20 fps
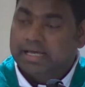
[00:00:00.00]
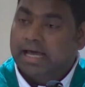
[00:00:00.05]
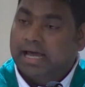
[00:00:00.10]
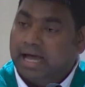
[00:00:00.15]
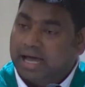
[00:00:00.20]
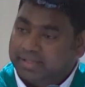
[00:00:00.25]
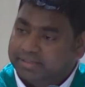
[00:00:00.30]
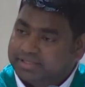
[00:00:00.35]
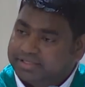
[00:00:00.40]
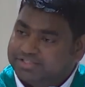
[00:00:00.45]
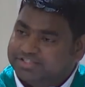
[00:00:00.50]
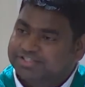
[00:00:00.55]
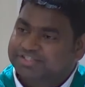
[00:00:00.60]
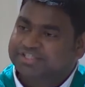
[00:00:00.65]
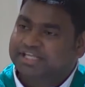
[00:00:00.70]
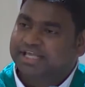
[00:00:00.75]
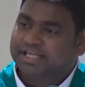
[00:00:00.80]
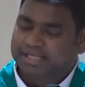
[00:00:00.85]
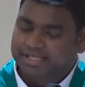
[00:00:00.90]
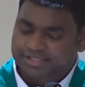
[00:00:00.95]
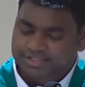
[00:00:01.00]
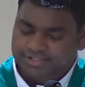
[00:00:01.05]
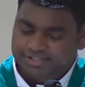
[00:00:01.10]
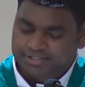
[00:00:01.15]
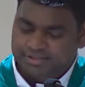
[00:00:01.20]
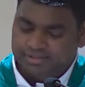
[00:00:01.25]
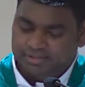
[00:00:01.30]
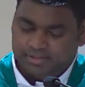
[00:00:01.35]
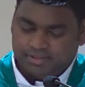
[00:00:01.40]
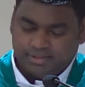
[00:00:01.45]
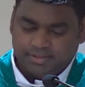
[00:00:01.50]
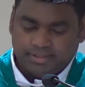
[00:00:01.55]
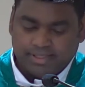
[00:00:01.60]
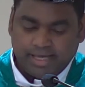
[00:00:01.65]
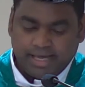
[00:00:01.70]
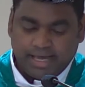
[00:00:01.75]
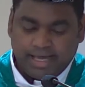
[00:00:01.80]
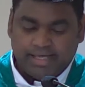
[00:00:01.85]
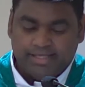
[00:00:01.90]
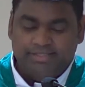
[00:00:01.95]
others second,
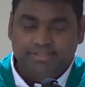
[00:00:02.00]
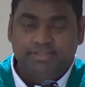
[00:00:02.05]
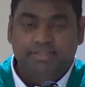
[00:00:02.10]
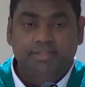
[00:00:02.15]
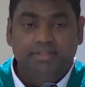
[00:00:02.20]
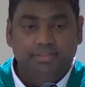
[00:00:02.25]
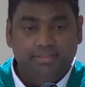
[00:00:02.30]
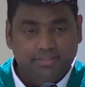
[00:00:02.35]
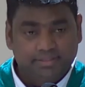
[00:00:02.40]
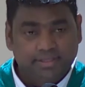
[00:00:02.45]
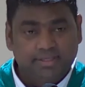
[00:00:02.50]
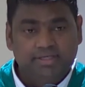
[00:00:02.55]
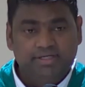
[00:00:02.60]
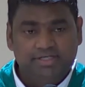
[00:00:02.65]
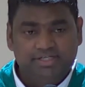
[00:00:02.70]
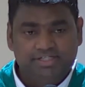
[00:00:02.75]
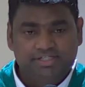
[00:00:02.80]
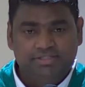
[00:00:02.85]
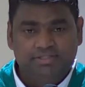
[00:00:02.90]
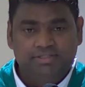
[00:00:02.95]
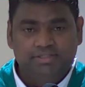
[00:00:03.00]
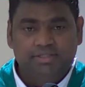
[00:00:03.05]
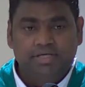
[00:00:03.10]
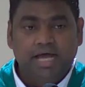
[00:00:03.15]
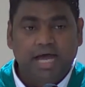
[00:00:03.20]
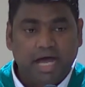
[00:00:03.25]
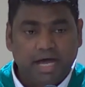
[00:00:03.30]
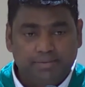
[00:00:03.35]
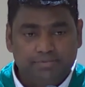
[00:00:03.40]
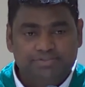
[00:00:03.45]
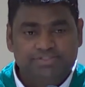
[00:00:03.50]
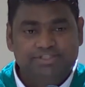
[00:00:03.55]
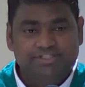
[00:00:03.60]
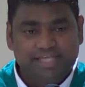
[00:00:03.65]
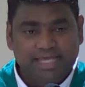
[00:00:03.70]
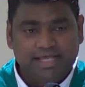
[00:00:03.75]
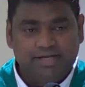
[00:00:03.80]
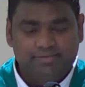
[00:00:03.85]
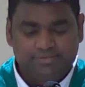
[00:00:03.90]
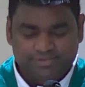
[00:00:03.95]
and third,
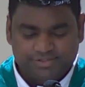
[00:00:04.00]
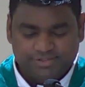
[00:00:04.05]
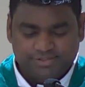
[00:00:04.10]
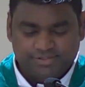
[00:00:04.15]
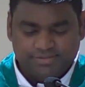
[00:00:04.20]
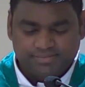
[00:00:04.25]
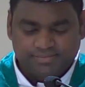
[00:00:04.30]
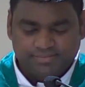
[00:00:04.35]
ourselves.